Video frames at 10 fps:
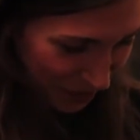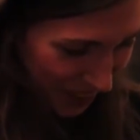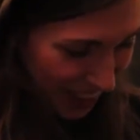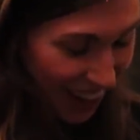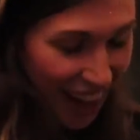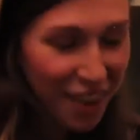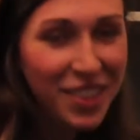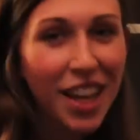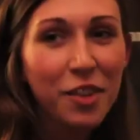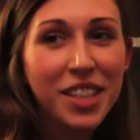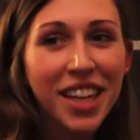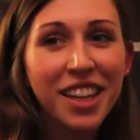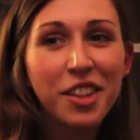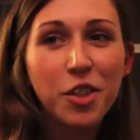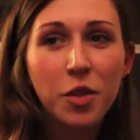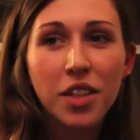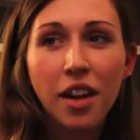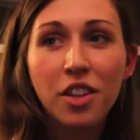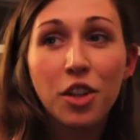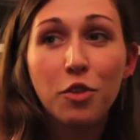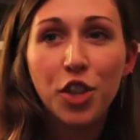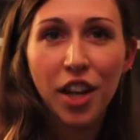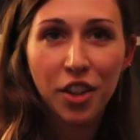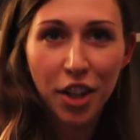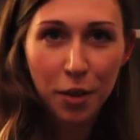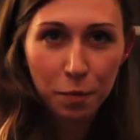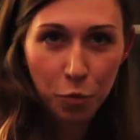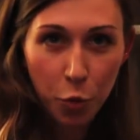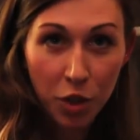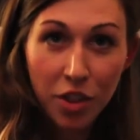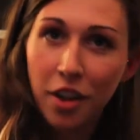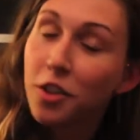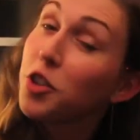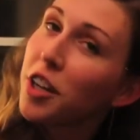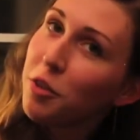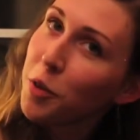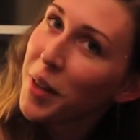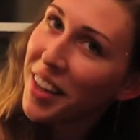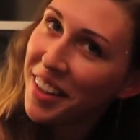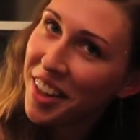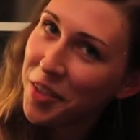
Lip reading: I was taking the sociology of gender with Dr. Jennifer McKinney.